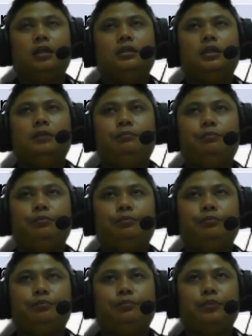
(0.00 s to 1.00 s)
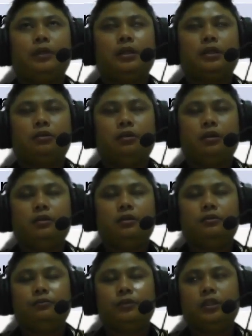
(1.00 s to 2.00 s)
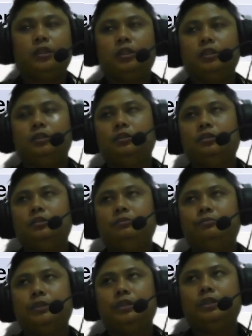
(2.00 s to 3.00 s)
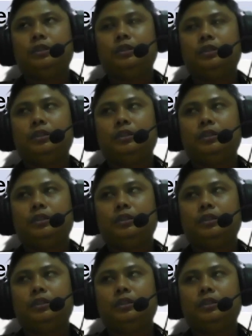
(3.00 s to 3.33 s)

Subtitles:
The background will be